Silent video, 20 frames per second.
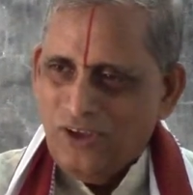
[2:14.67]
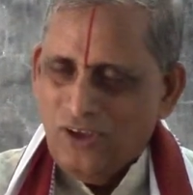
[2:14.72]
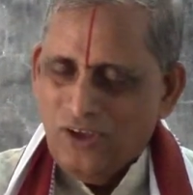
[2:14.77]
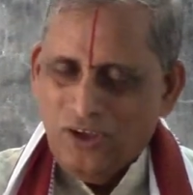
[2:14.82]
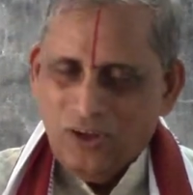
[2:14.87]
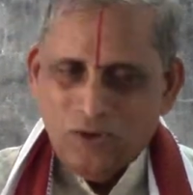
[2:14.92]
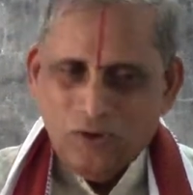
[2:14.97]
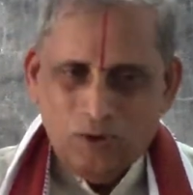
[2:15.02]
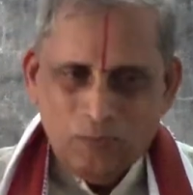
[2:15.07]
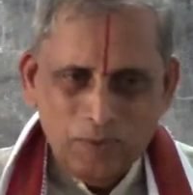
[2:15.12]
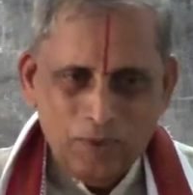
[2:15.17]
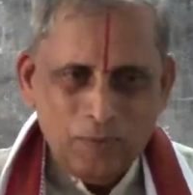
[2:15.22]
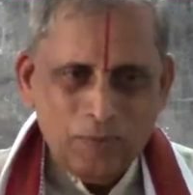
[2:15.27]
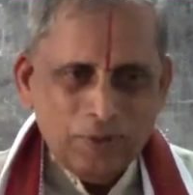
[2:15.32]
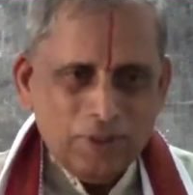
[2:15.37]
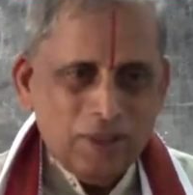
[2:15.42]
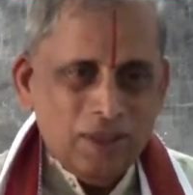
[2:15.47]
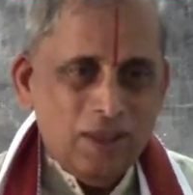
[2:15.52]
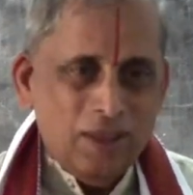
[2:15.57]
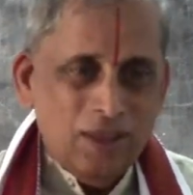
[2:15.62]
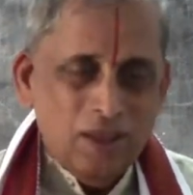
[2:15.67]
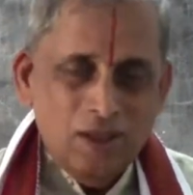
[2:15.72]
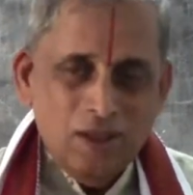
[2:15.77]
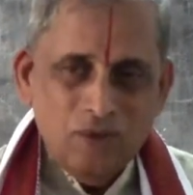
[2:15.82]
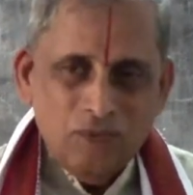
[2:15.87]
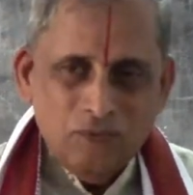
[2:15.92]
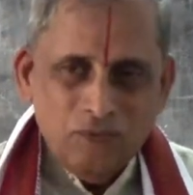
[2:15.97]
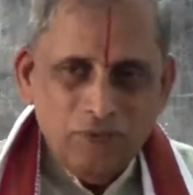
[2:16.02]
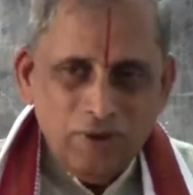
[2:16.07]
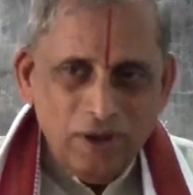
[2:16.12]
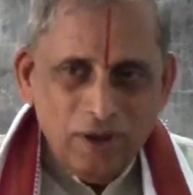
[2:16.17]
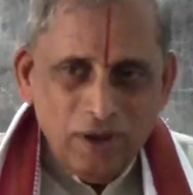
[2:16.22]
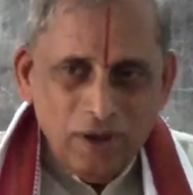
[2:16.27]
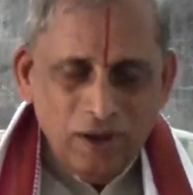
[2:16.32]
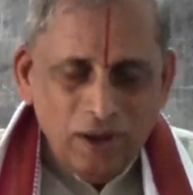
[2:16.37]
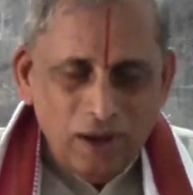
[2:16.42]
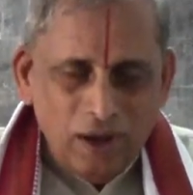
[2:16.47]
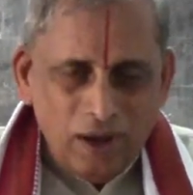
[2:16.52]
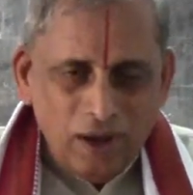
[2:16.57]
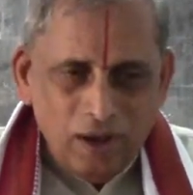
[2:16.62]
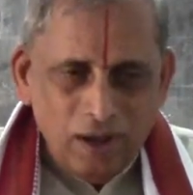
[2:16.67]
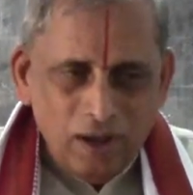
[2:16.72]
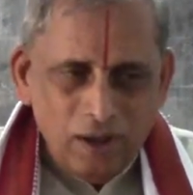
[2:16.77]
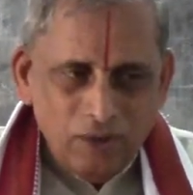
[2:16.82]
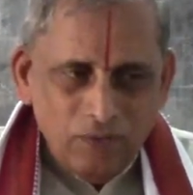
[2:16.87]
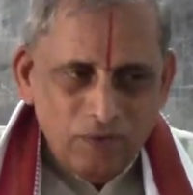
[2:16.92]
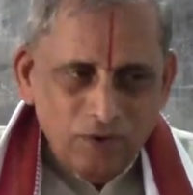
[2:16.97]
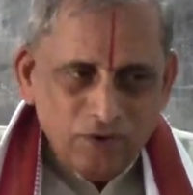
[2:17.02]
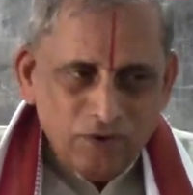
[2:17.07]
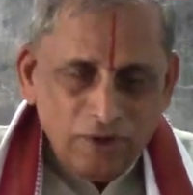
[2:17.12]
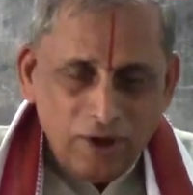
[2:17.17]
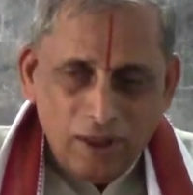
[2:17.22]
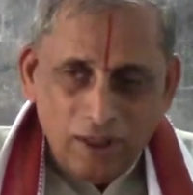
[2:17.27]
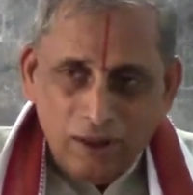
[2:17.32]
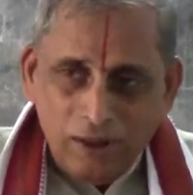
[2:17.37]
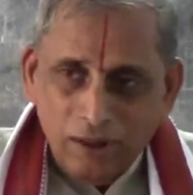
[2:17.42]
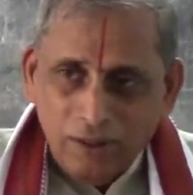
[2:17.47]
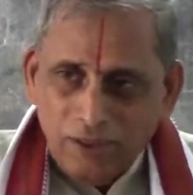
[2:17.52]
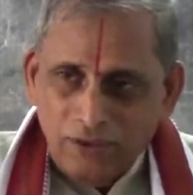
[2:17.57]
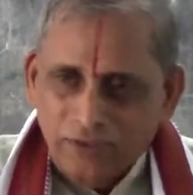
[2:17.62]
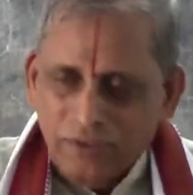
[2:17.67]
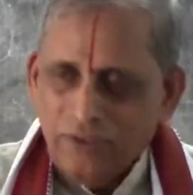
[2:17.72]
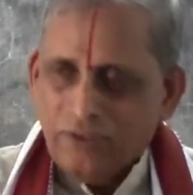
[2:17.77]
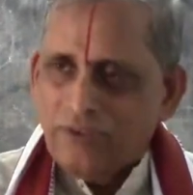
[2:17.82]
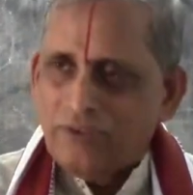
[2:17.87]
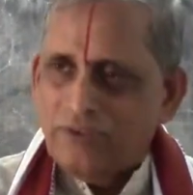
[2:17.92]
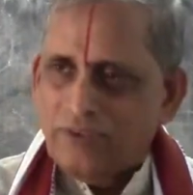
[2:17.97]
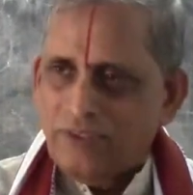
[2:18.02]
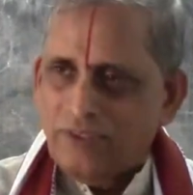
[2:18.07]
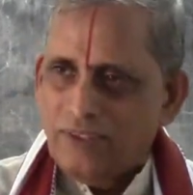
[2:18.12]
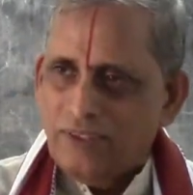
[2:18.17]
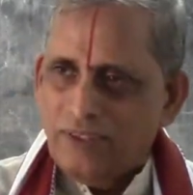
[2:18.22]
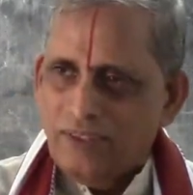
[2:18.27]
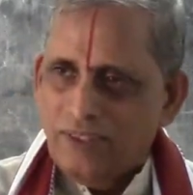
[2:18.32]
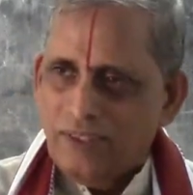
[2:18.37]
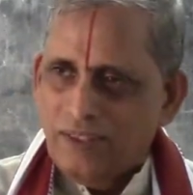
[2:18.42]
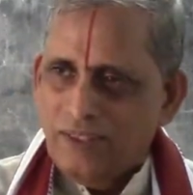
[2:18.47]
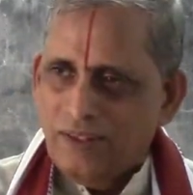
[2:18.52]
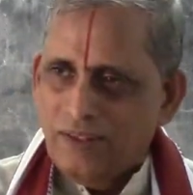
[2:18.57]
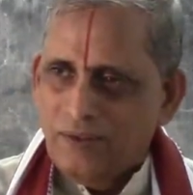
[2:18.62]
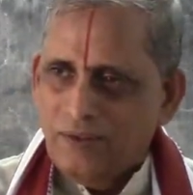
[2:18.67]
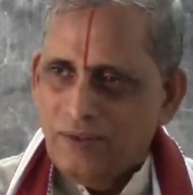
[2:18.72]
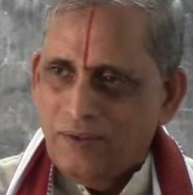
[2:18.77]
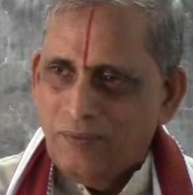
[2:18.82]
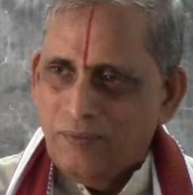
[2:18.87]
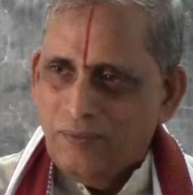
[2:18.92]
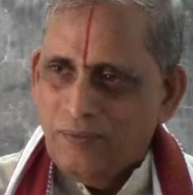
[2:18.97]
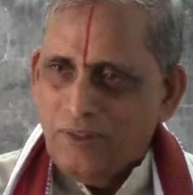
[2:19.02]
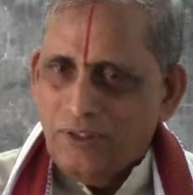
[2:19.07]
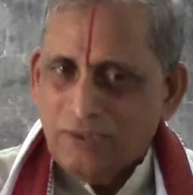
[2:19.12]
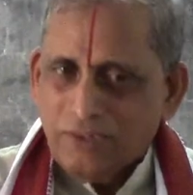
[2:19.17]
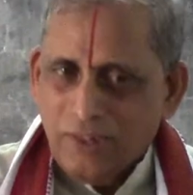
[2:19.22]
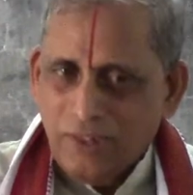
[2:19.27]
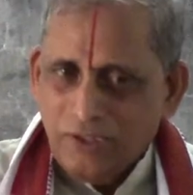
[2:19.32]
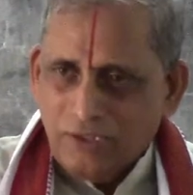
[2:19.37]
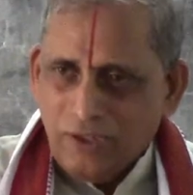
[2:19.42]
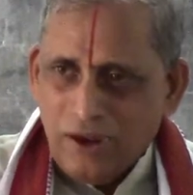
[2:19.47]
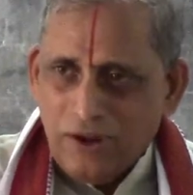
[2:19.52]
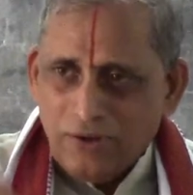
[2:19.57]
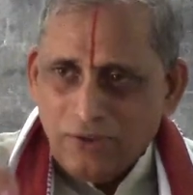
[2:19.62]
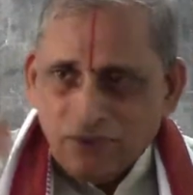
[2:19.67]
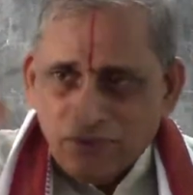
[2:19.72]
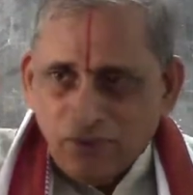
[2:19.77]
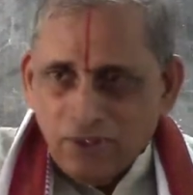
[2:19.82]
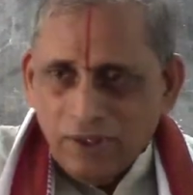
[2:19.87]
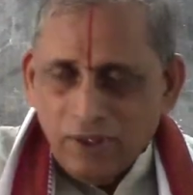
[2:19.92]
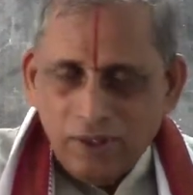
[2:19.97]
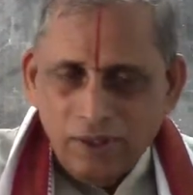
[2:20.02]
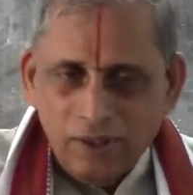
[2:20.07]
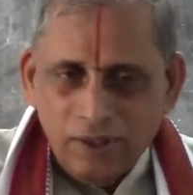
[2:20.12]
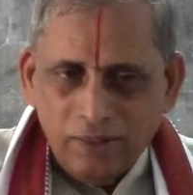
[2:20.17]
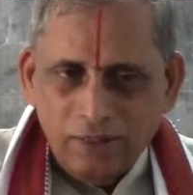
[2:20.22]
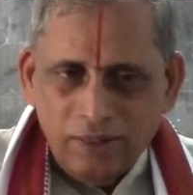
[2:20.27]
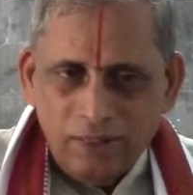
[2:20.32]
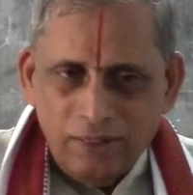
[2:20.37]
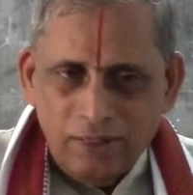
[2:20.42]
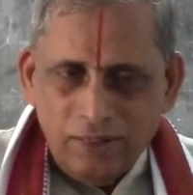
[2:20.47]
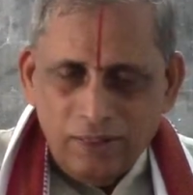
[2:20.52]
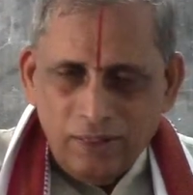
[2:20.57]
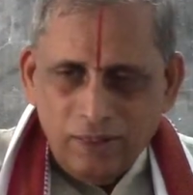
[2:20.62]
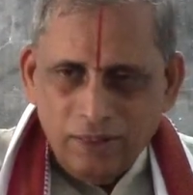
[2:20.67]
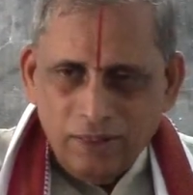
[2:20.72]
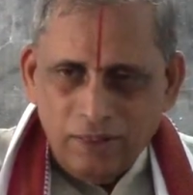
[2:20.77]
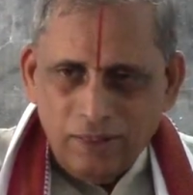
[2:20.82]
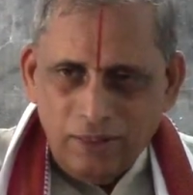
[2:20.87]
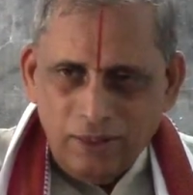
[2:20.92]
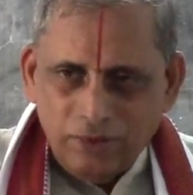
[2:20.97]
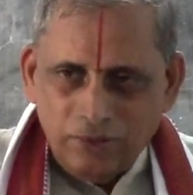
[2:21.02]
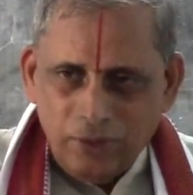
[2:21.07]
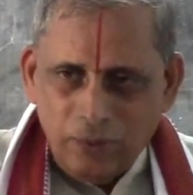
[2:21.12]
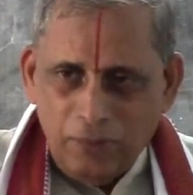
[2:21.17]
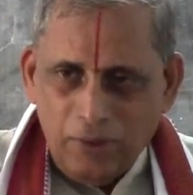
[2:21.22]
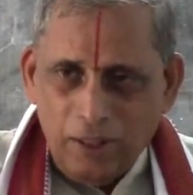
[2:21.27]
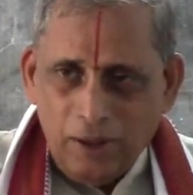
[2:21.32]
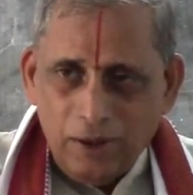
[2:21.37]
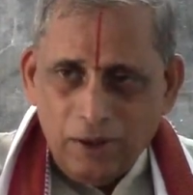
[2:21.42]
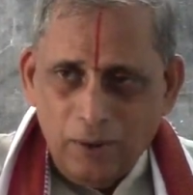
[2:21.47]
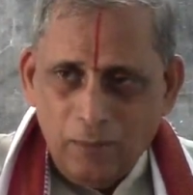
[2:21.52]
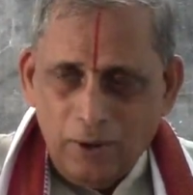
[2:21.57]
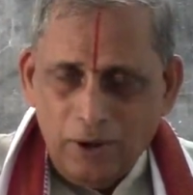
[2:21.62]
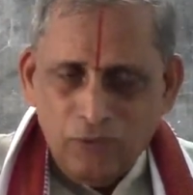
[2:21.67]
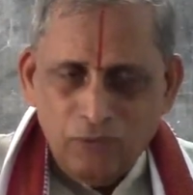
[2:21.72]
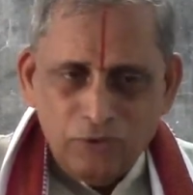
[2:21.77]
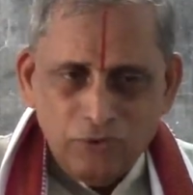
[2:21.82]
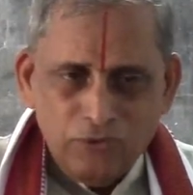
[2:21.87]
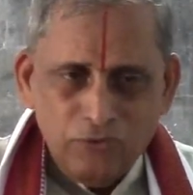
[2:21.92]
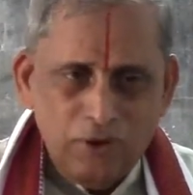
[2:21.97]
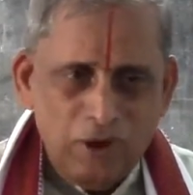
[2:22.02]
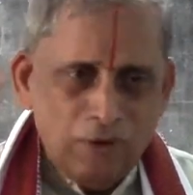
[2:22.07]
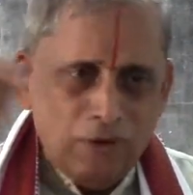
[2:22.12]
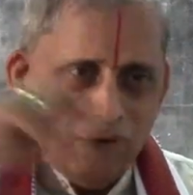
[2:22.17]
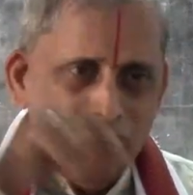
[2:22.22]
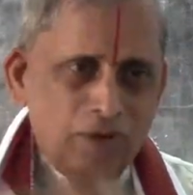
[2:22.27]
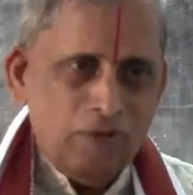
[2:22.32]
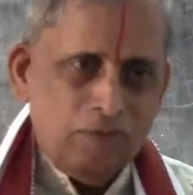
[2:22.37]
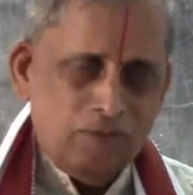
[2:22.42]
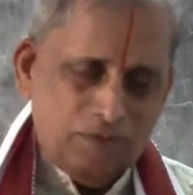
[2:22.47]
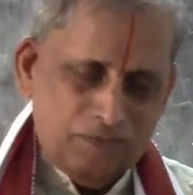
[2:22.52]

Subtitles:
In homeopathy, we study all these things. This decides the similar remedy which we have to give.